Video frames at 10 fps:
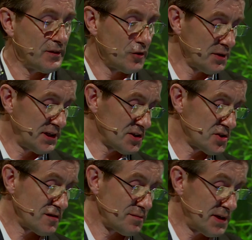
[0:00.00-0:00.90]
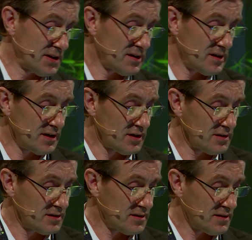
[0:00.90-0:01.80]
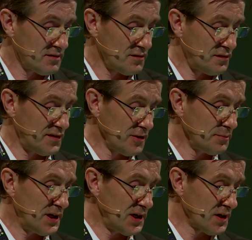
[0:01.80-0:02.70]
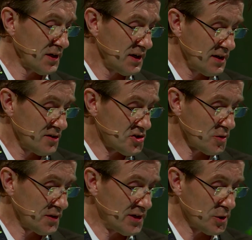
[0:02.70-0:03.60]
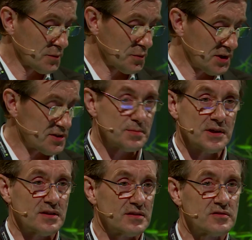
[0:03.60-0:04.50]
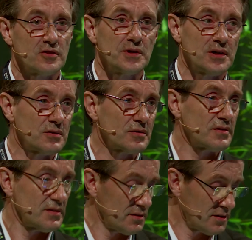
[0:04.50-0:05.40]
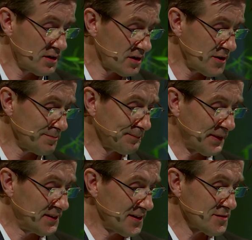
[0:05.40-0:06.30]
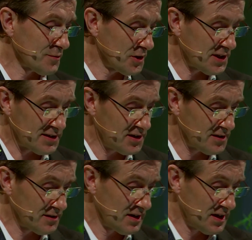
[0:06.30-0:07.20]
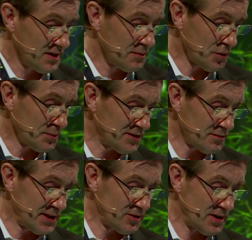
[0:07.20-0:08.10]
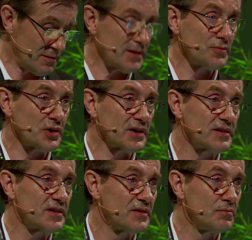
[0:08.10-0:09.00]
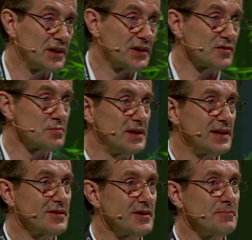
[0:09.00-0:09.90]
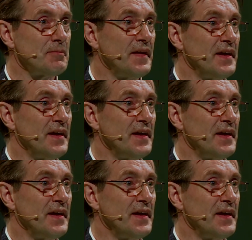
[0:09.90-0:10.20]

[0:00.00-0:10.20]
normally there should have been a little film here showing how it works, but somehow it doesn't work, and Jan permitted me to have one more minute of speaking time.